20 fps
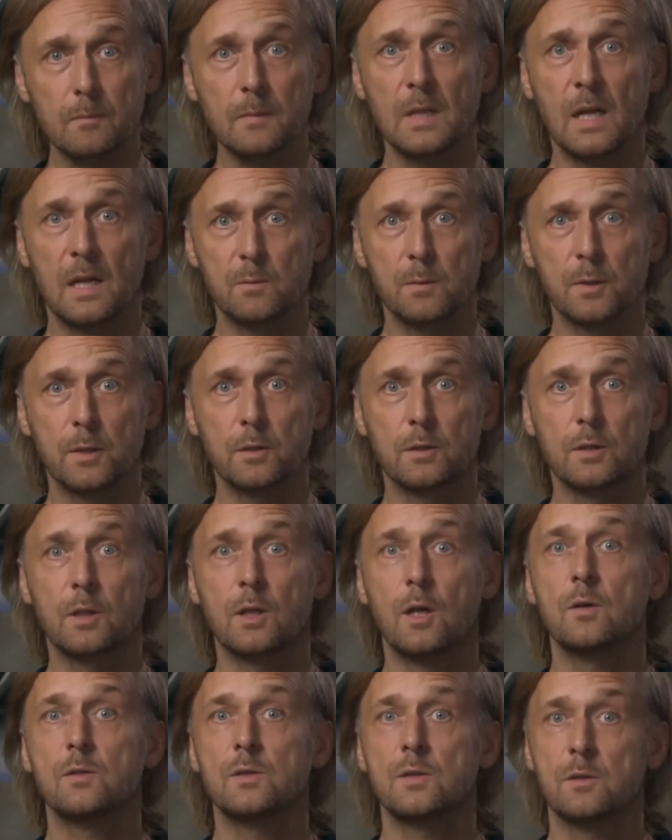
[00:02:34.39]
As we got
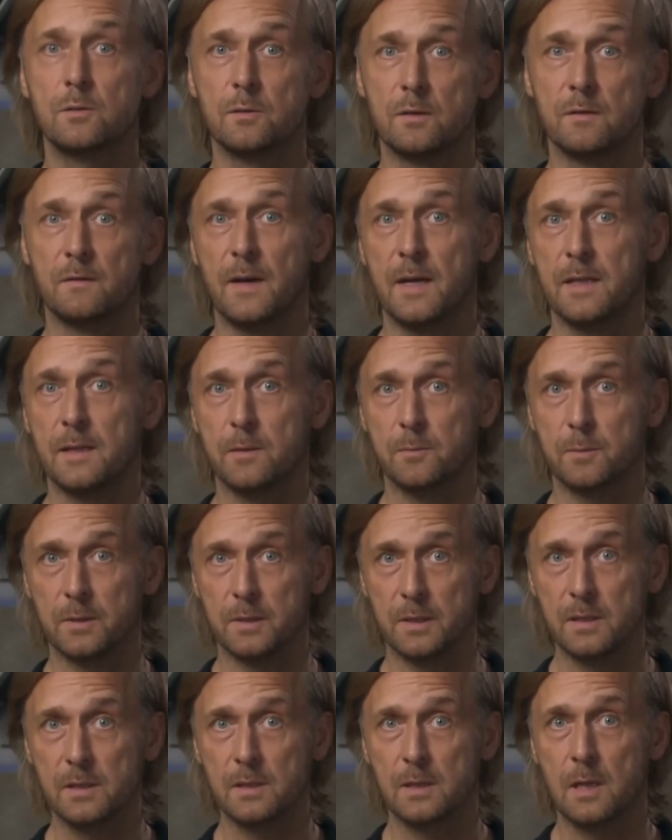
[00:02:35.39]
closer to the final
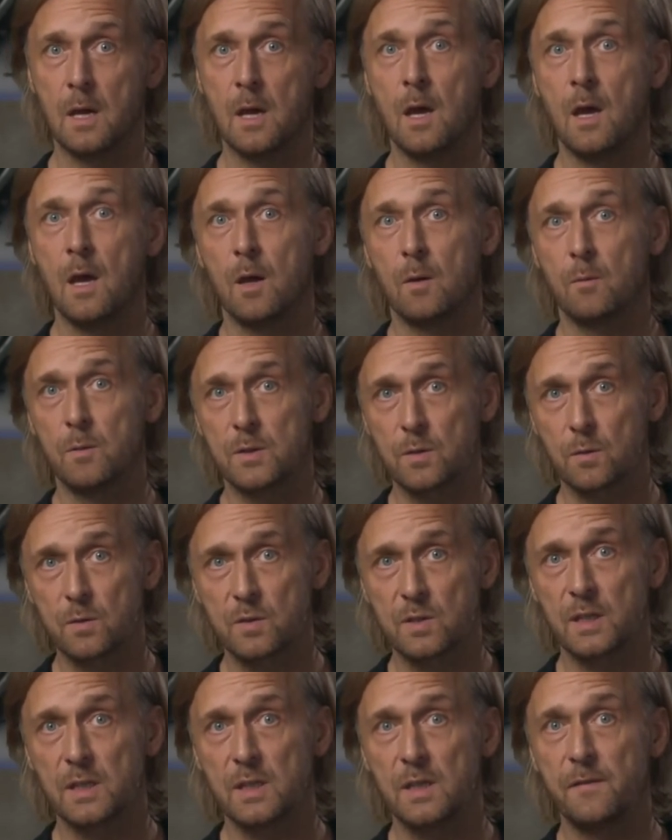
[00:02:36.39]
release, we saw
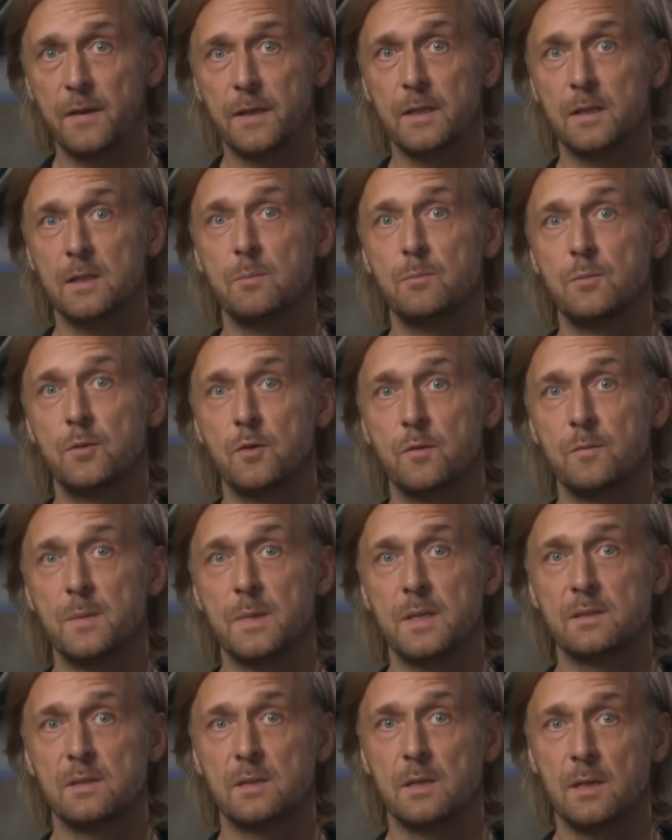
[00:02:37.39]
significant
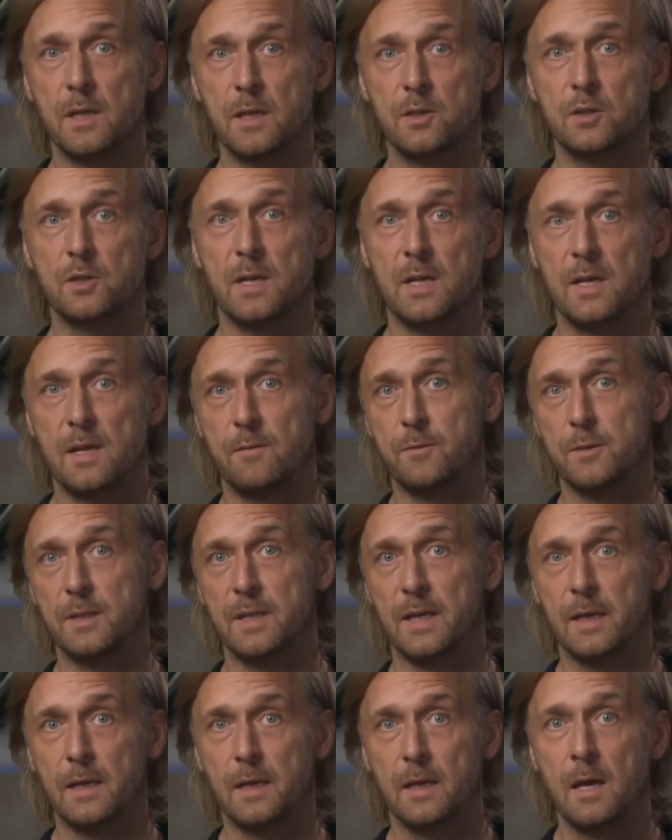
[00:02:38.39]
improvements each and every
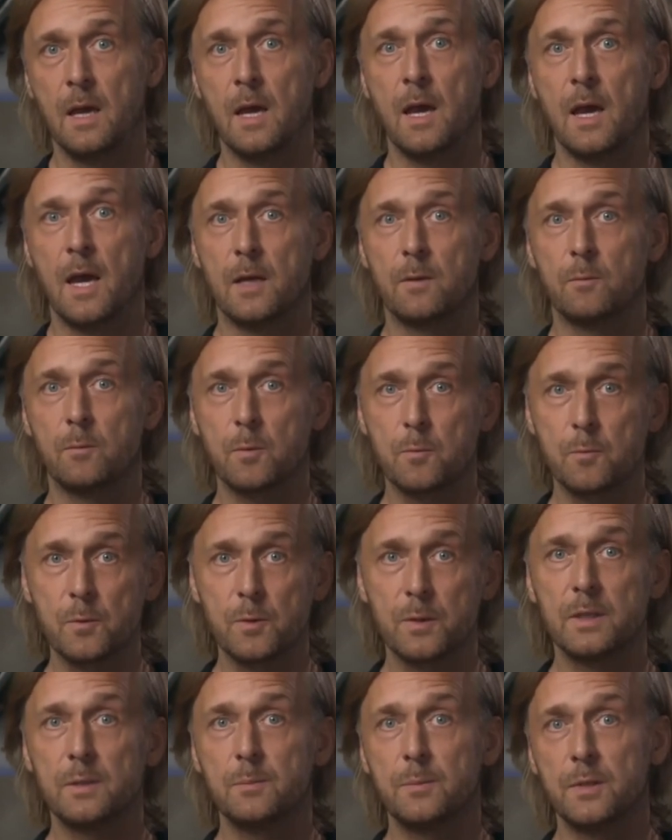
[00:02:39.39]
day, and we
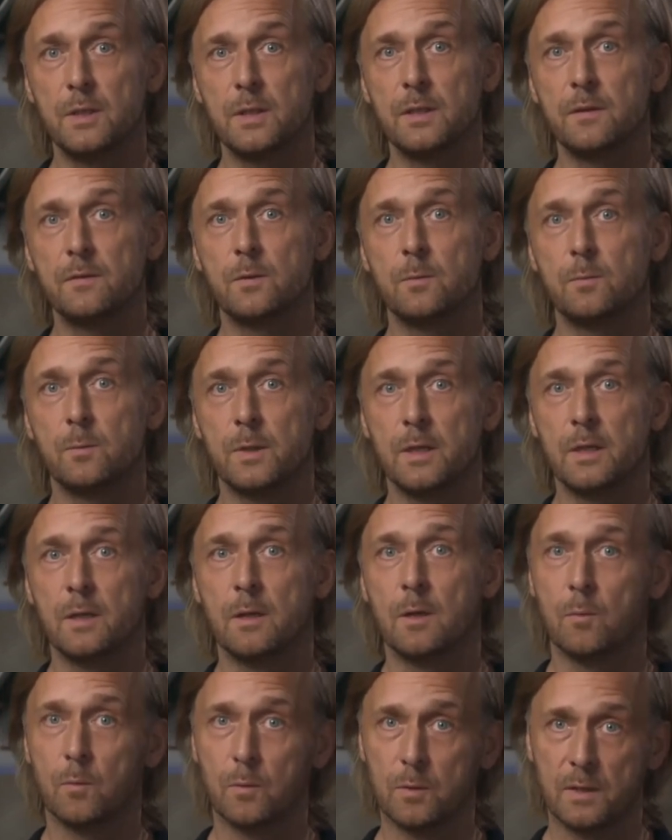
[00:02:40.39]
really believed we
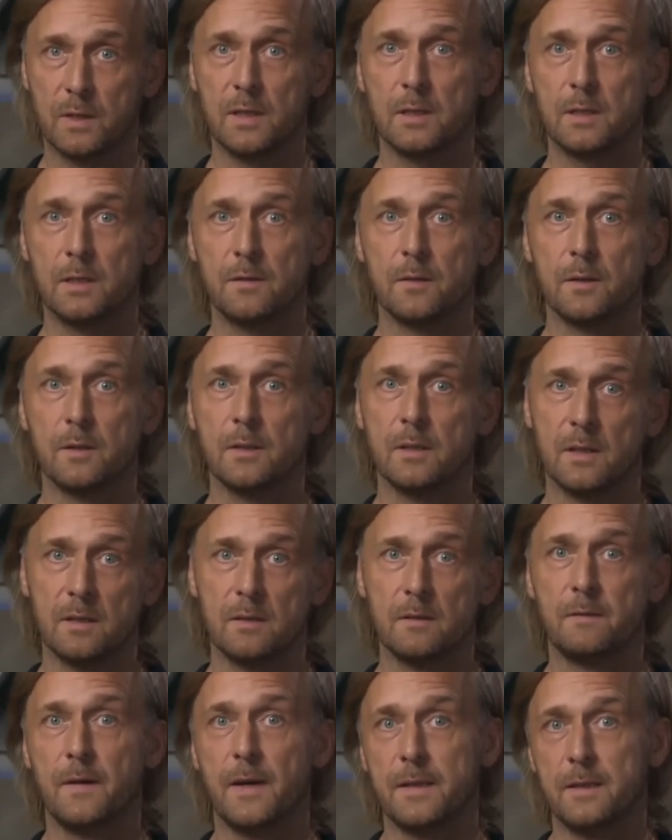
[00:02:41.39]
would deliver in
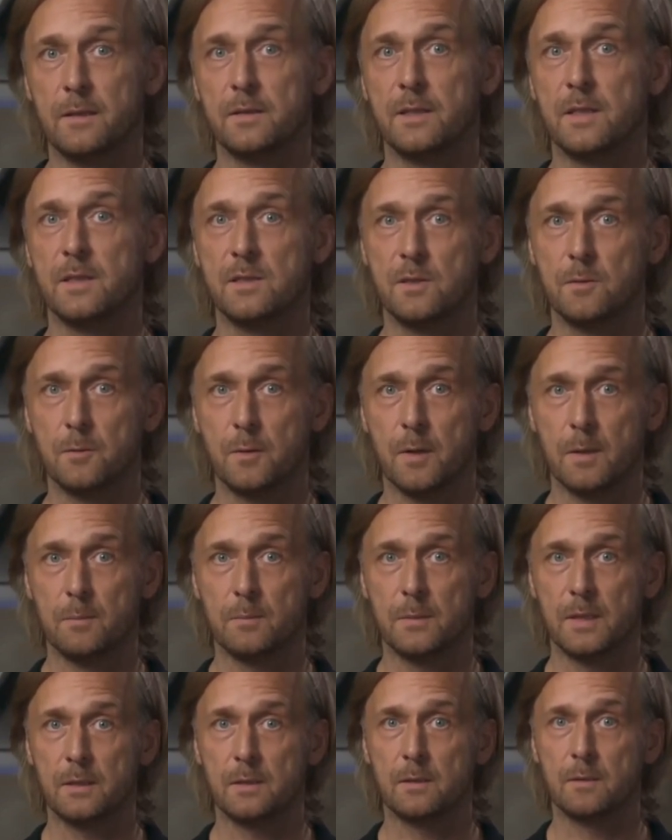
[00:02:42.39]
the final Day Zero
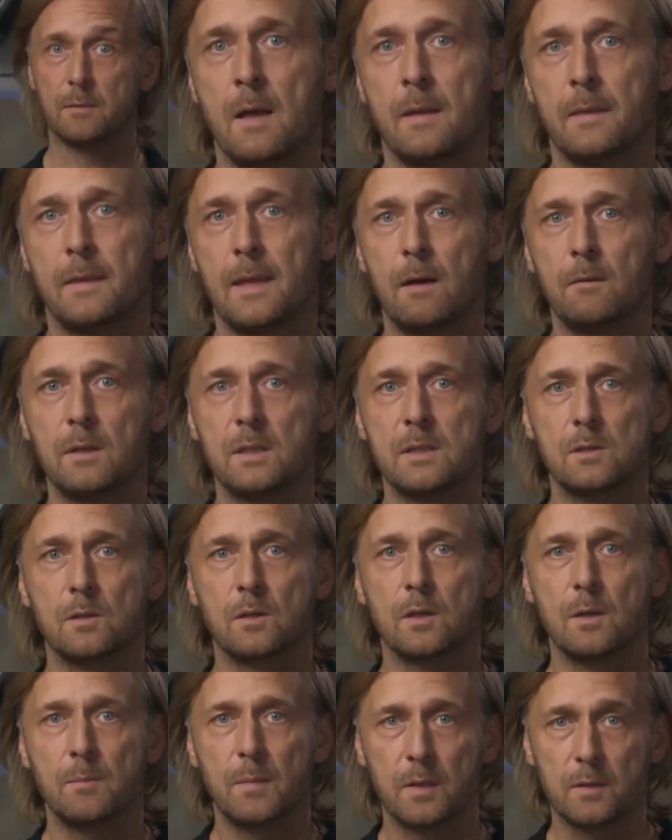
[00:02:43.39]
update. Now let's
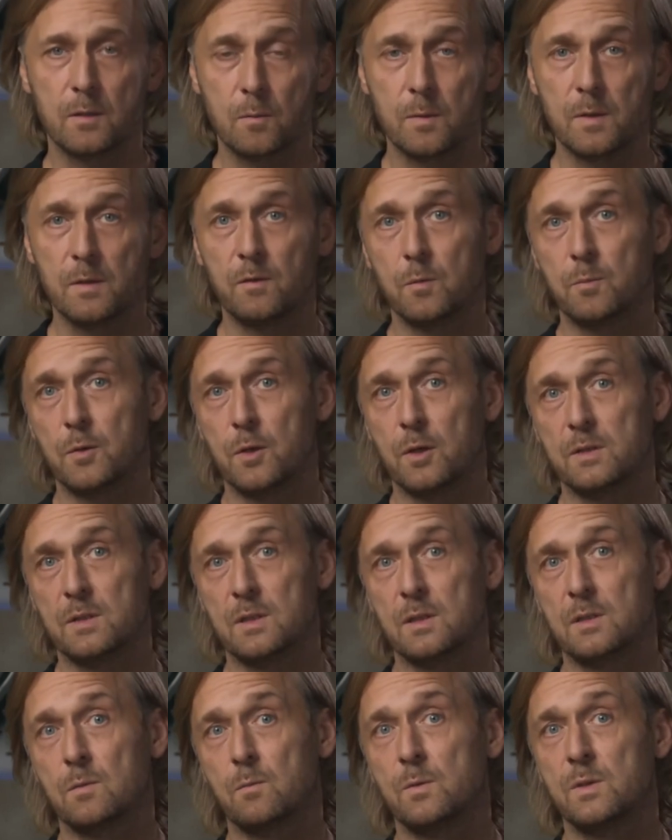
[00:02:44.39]
talk about the review
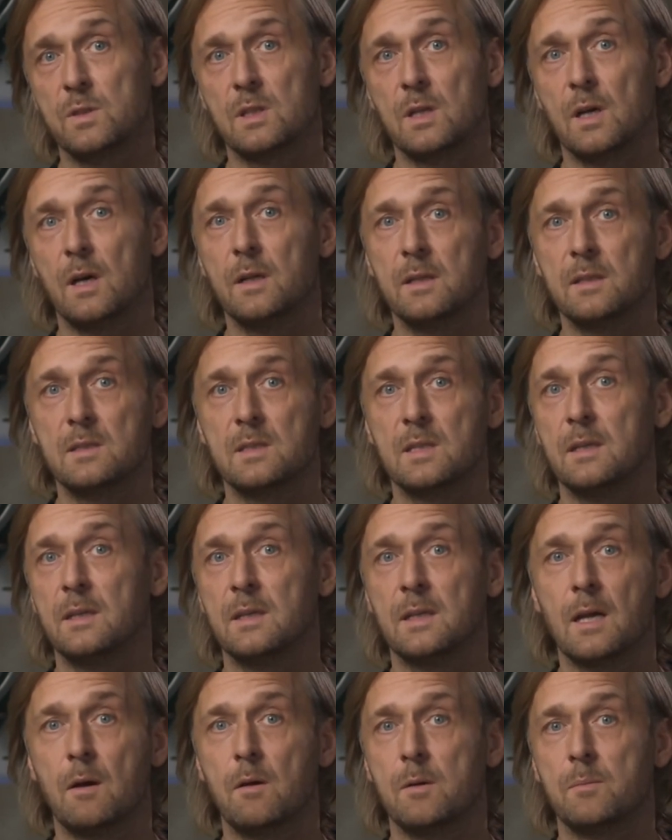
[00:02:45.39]
process. We started
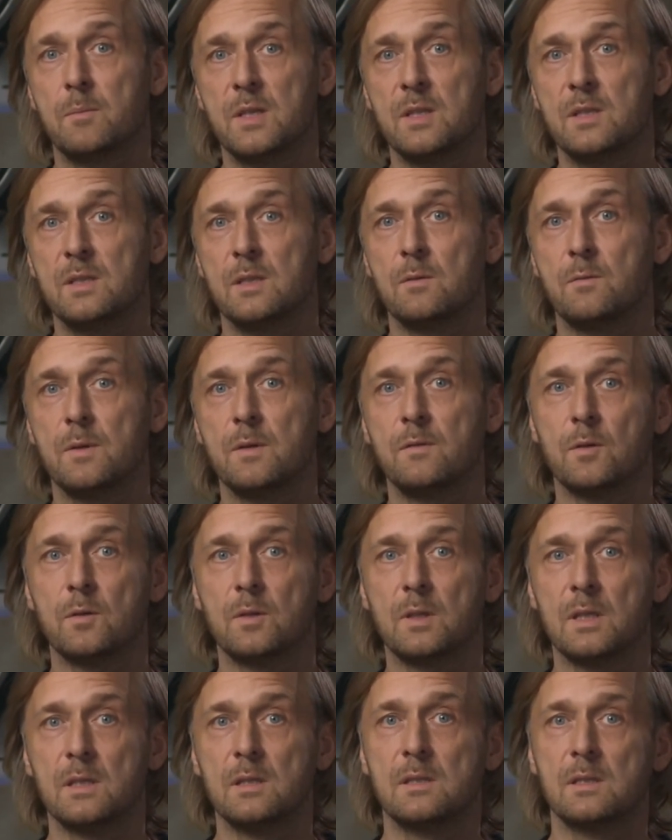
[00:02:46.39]
sending our PC review
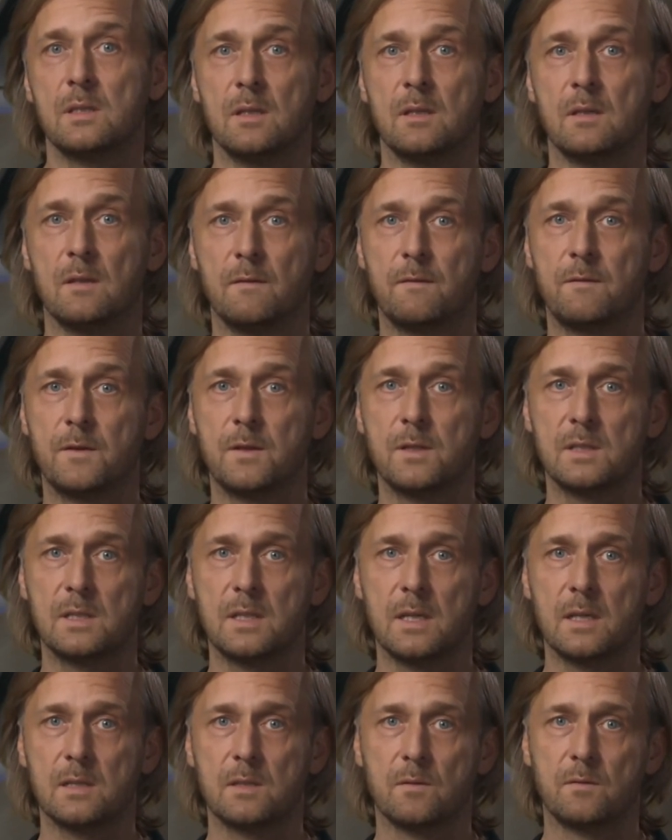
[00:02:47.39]
keys in the first
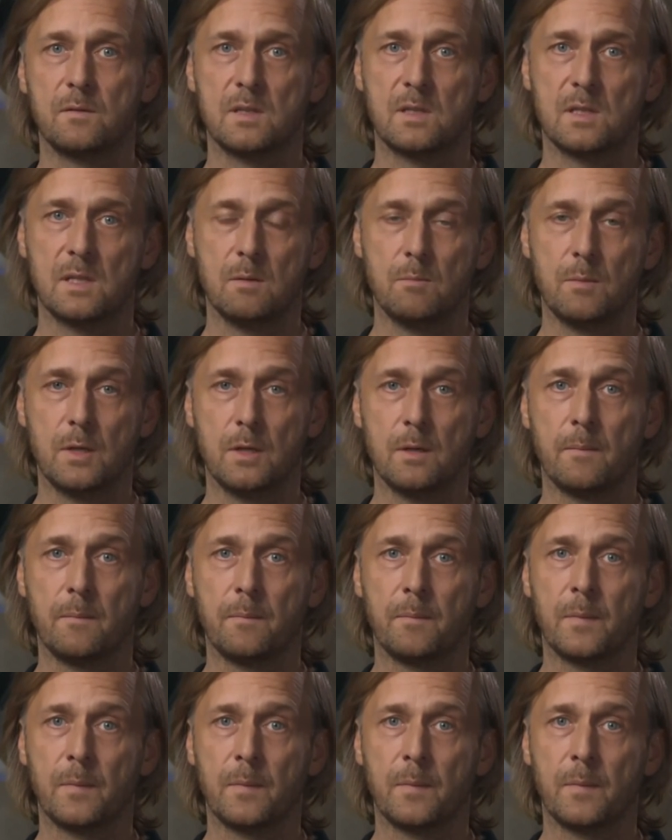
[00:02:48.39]
days of December.